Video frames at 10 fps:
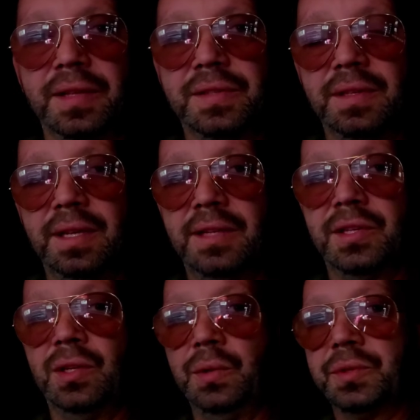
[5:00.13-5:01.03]
is
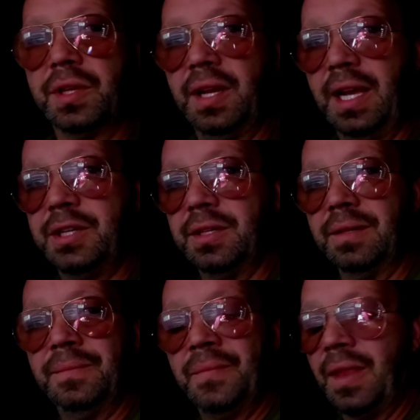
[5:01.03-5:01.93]
a loose
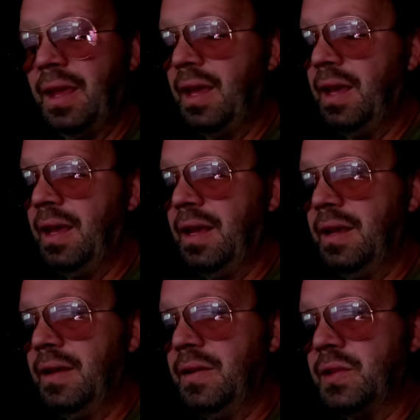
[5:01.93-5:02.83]
connection.
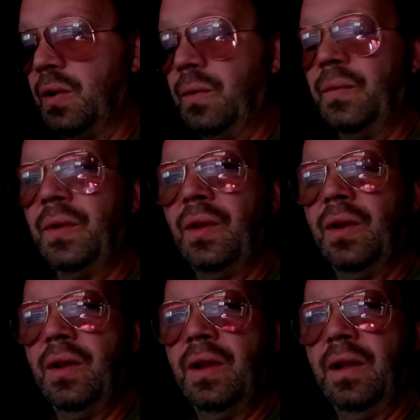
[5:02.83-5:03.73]
So
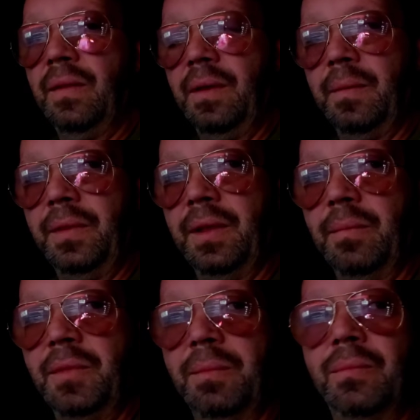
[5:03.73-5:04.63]

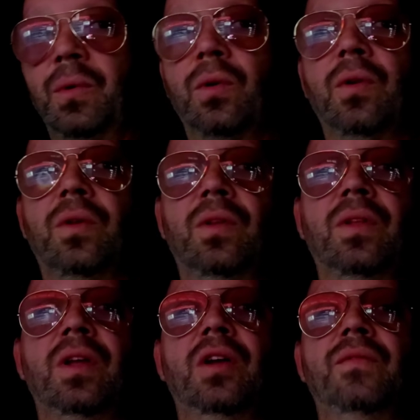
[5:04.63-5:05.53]
the
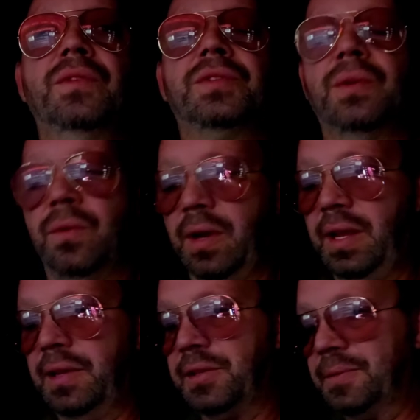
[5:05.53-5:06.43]
moral of the
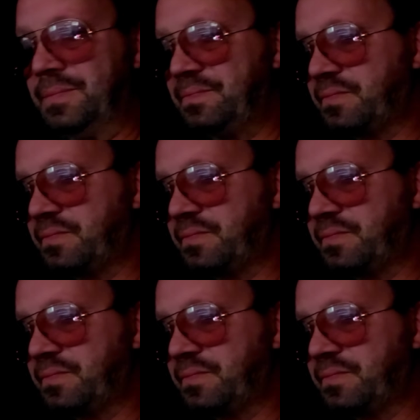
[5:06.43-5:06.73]
story is